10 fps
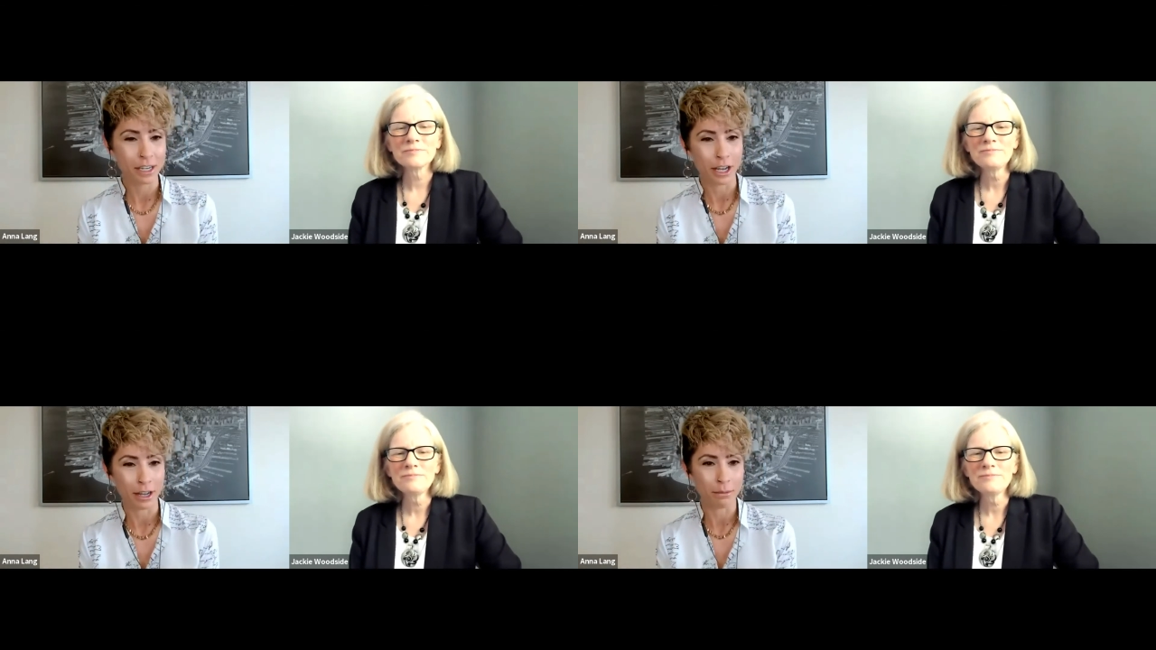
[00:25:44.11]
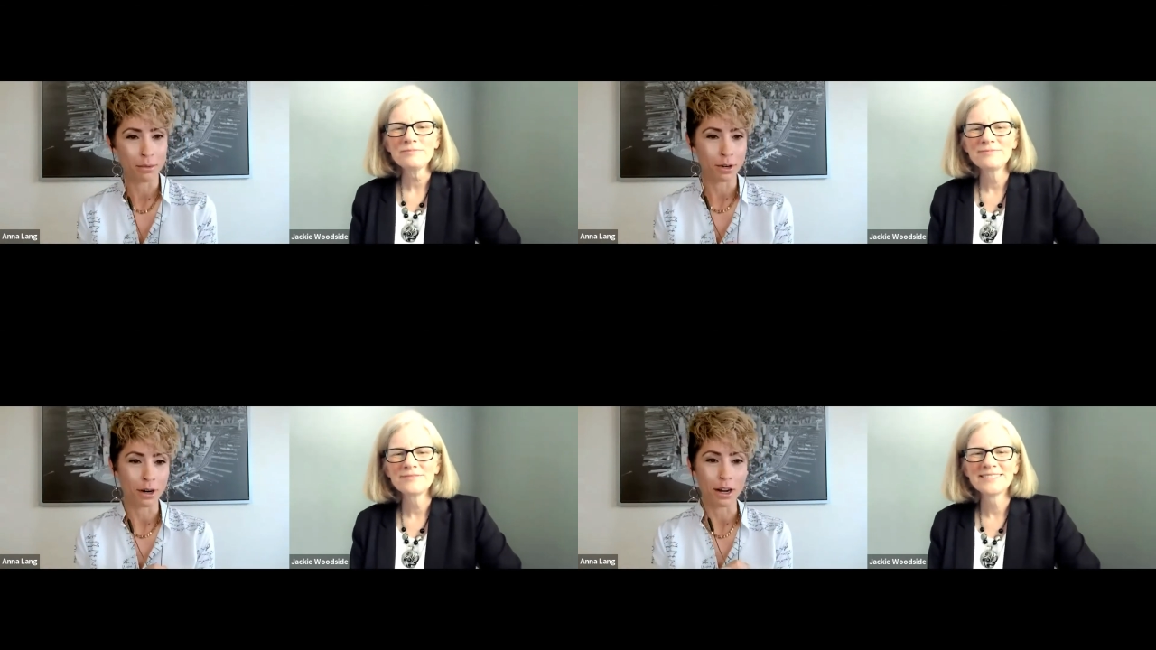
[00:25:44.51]
Speaker 1: uh,
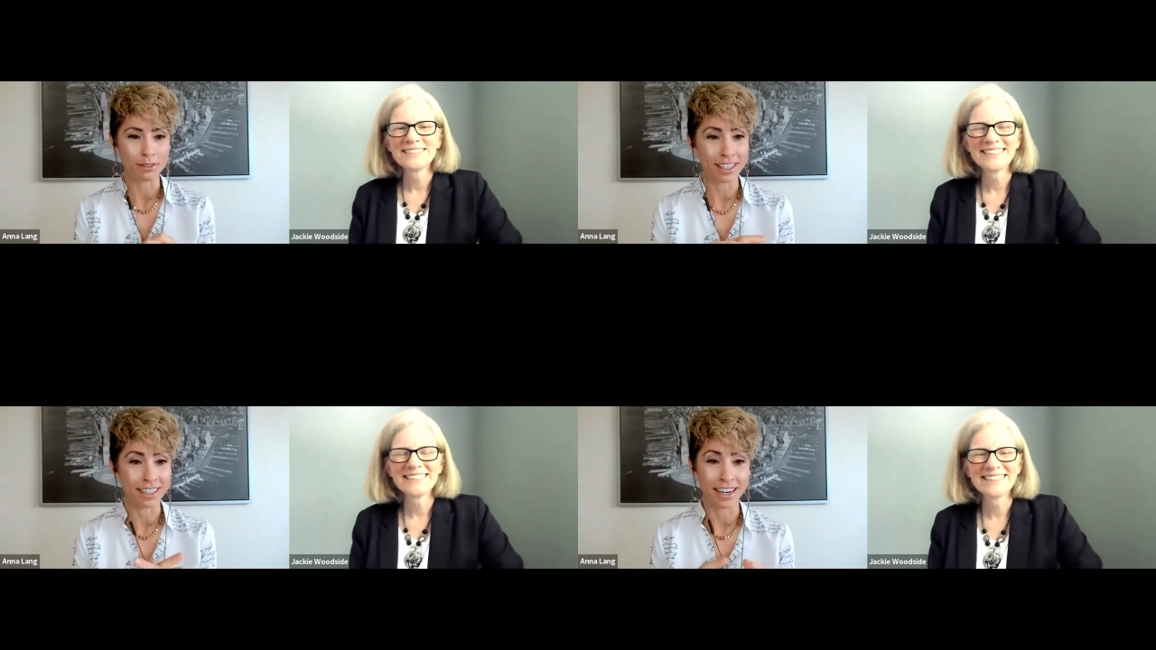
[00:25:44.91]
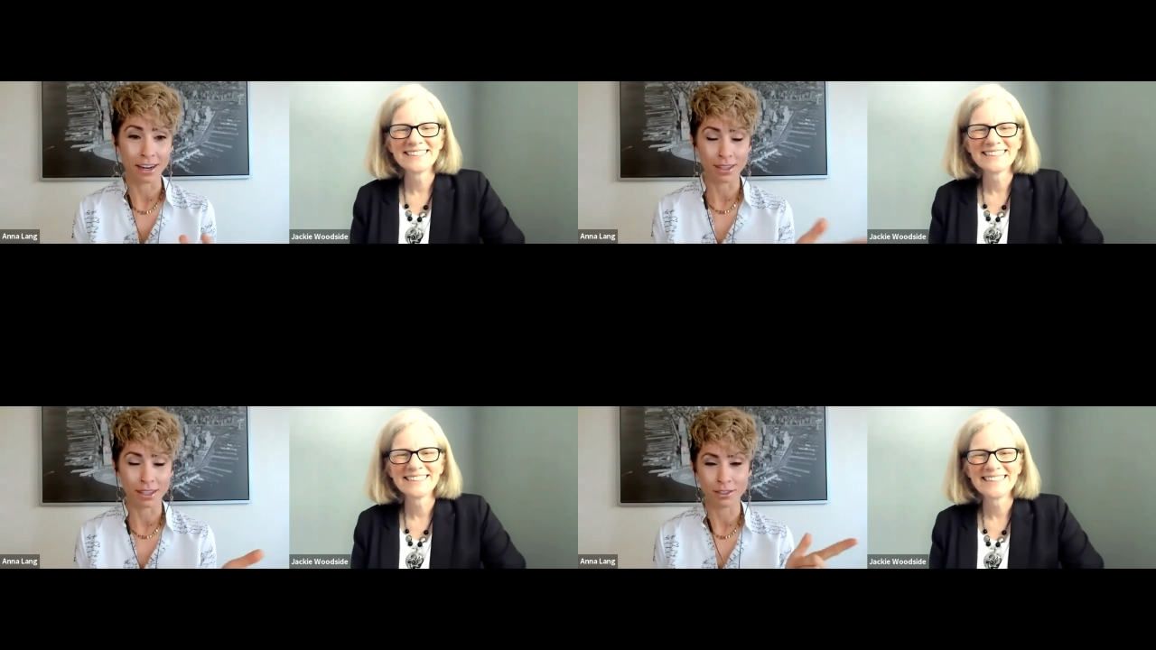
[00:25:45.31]
more often, and
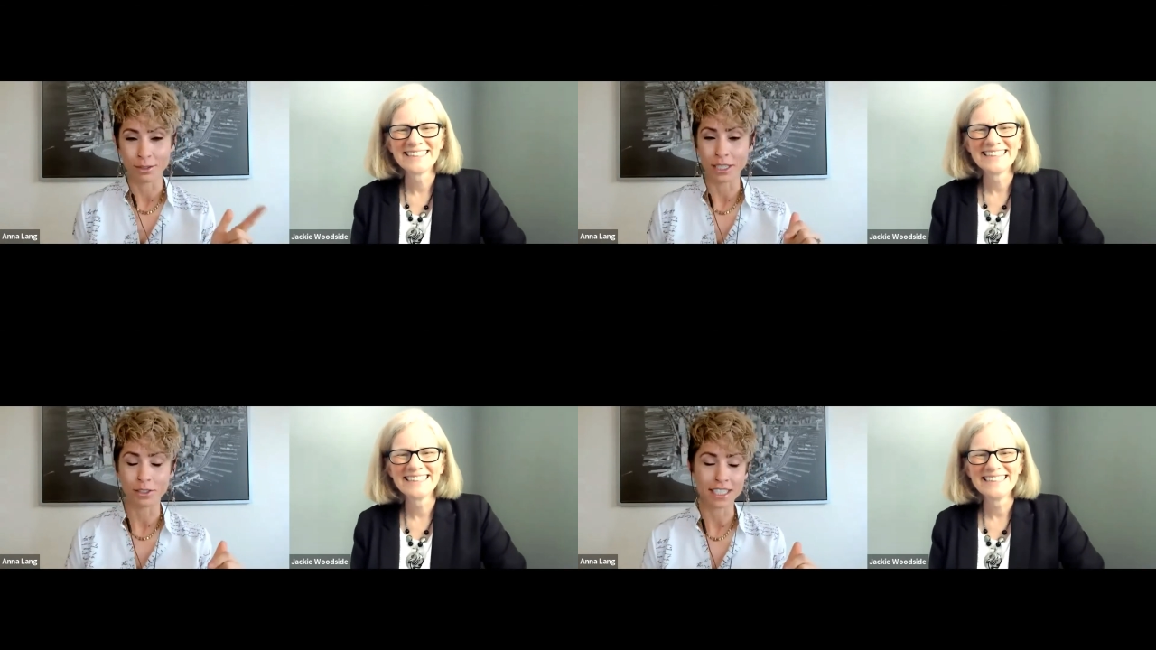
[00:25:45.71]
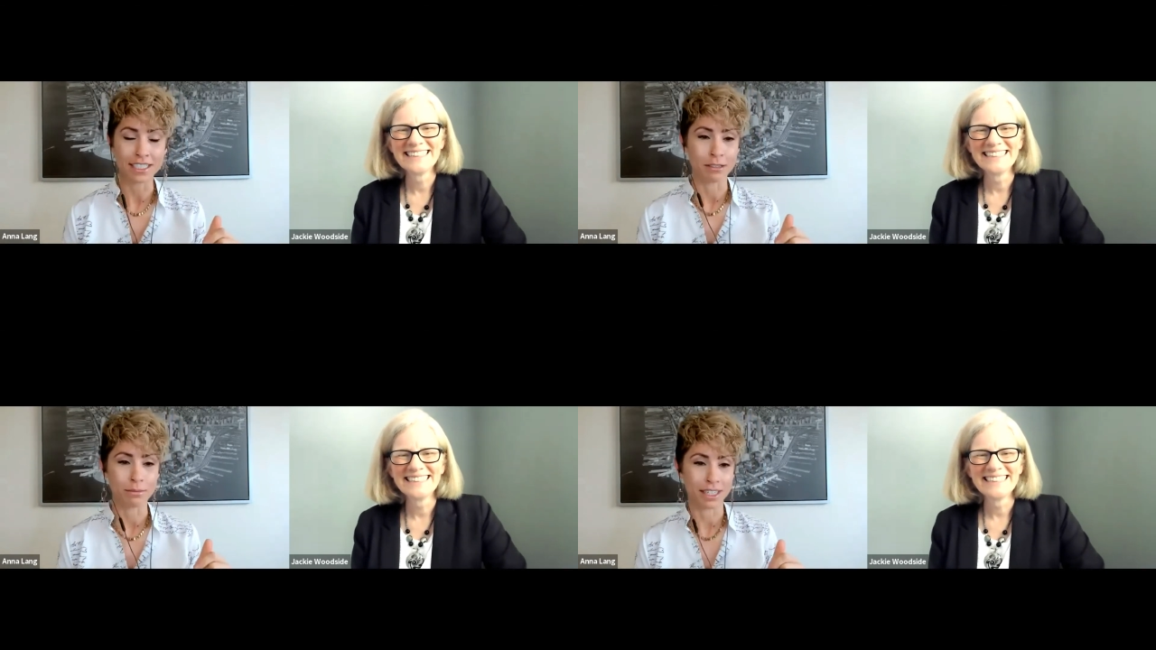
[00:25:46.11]
I would love to
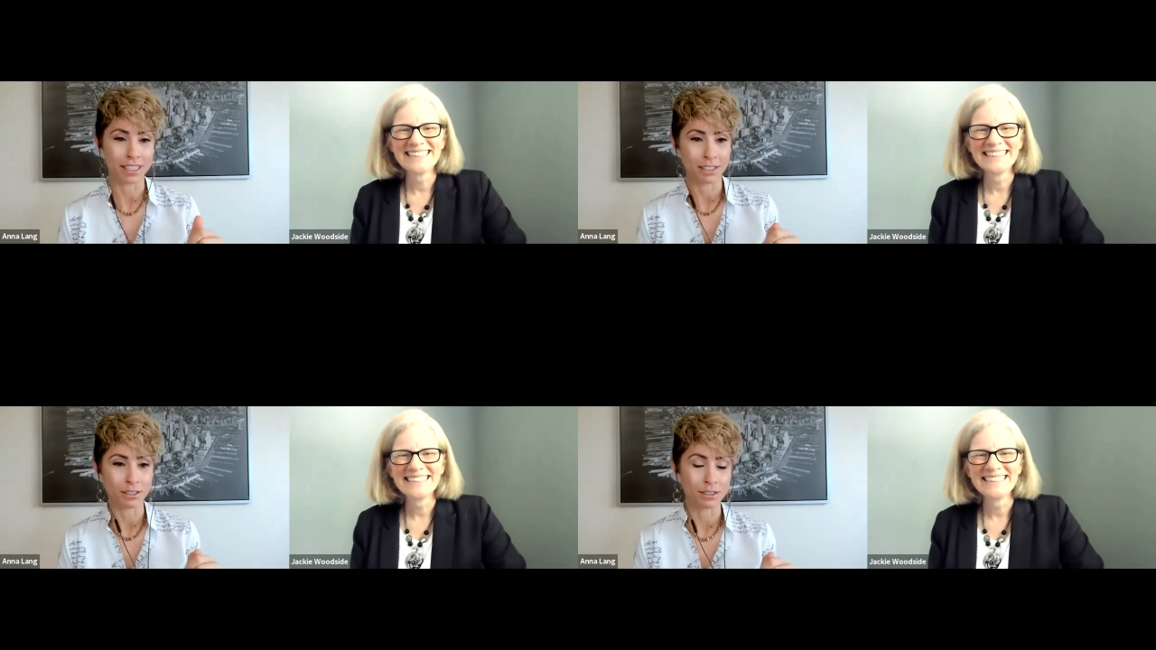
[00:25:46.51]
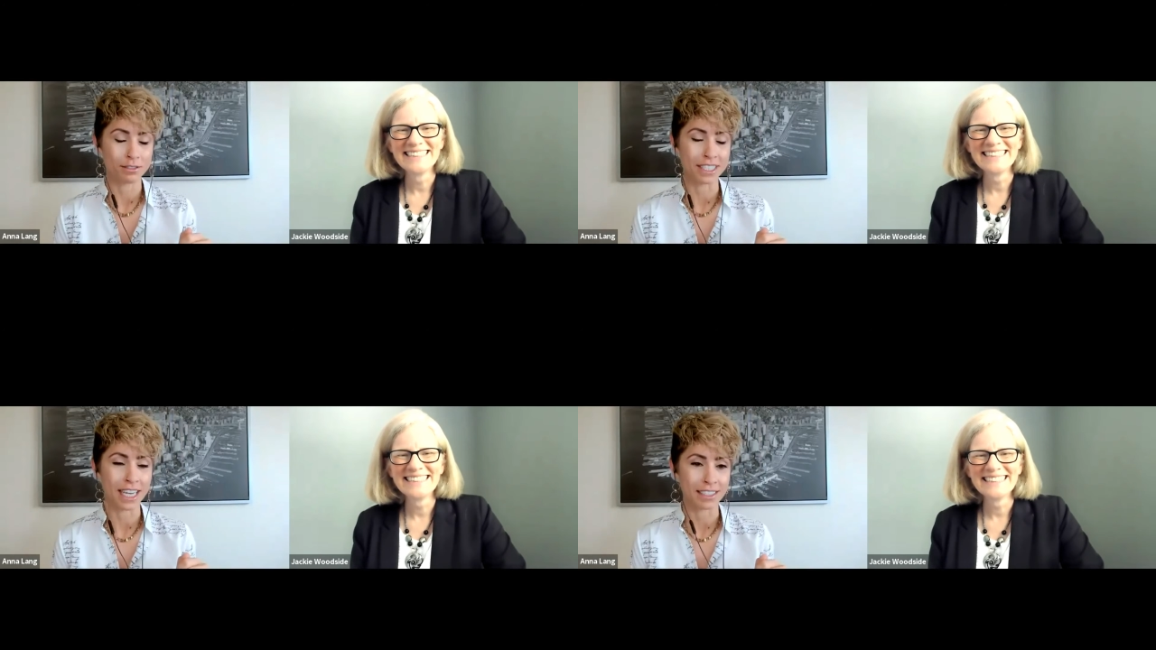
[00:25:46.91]
increase it because you're
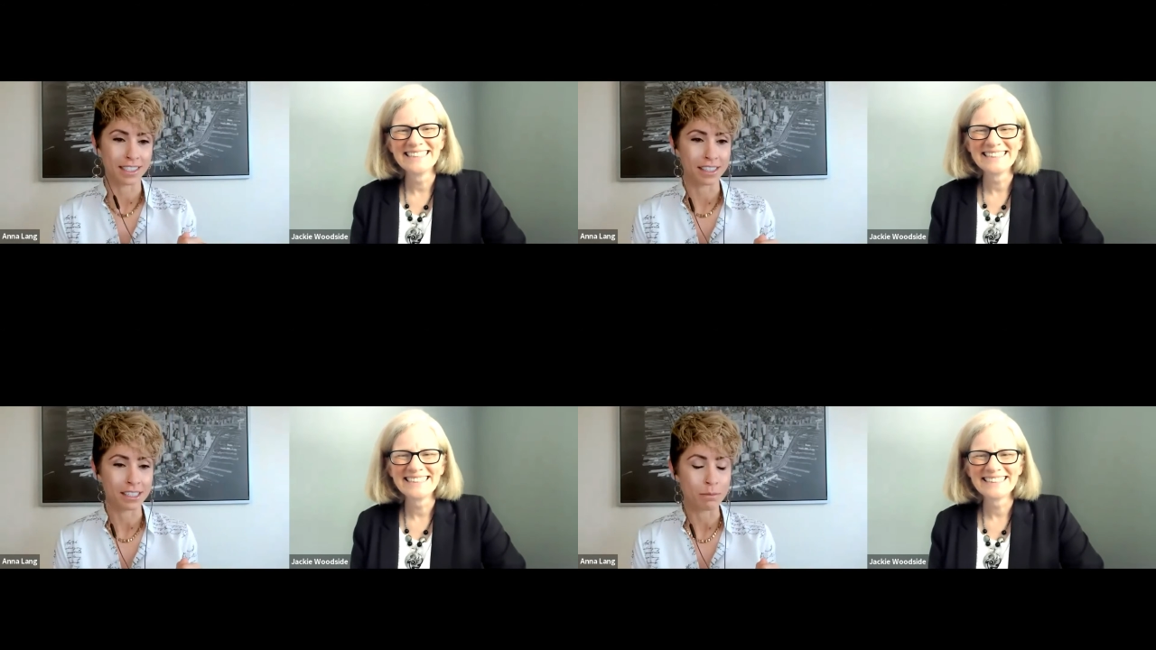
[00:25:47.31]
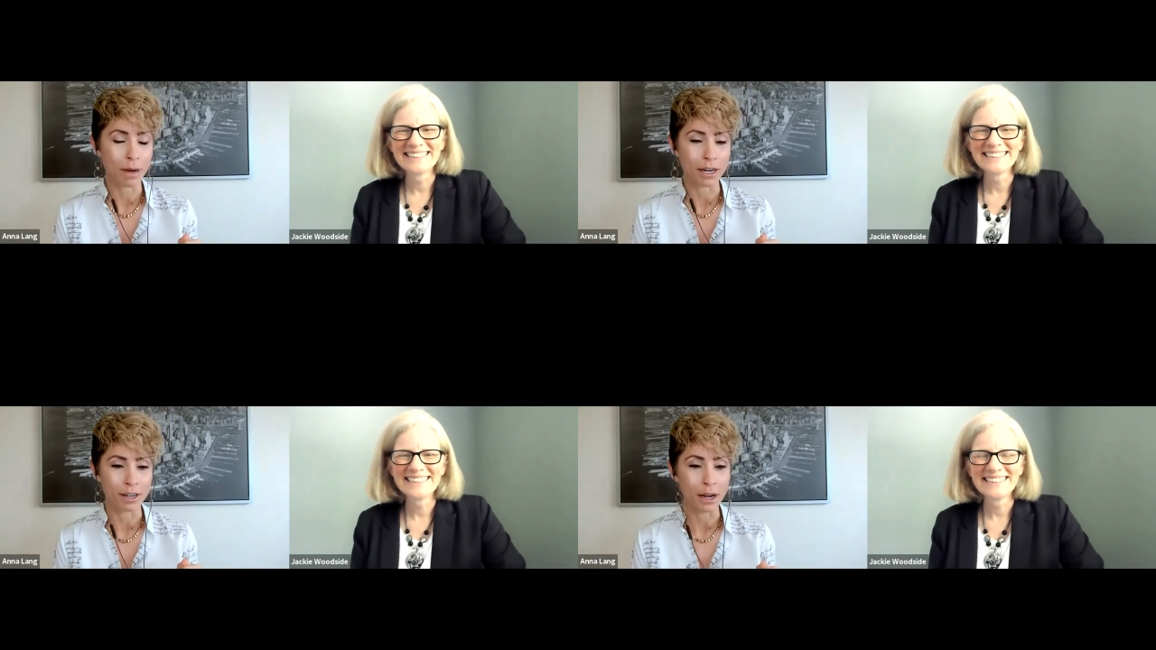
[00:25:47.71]
fantastically
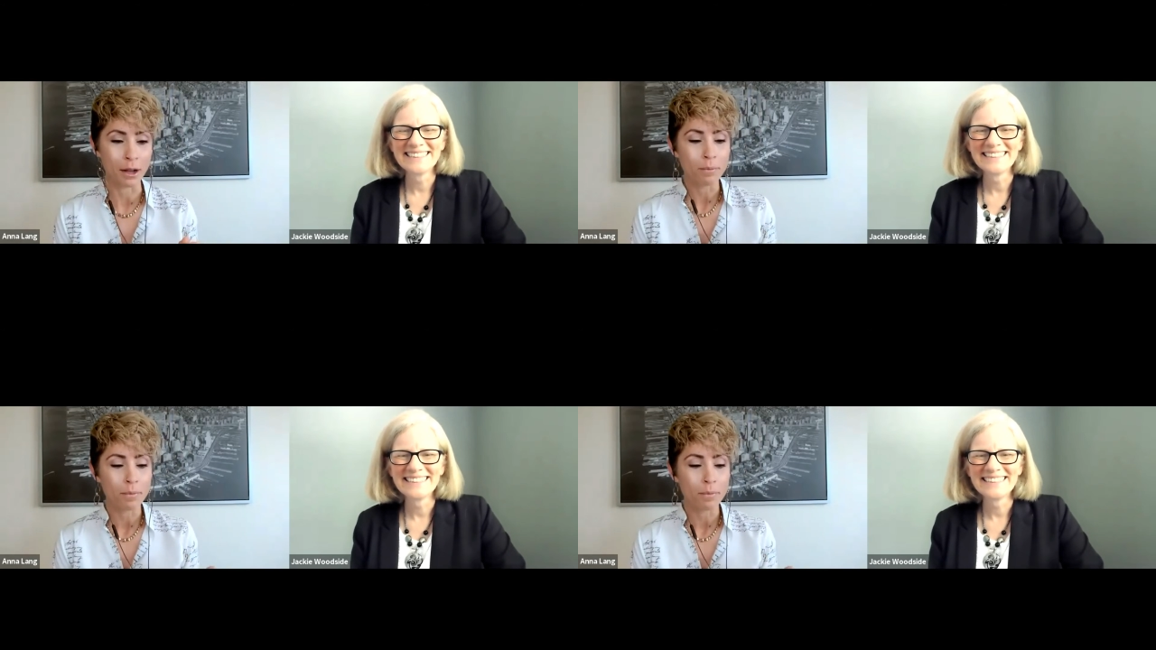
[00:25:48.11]
inspiring.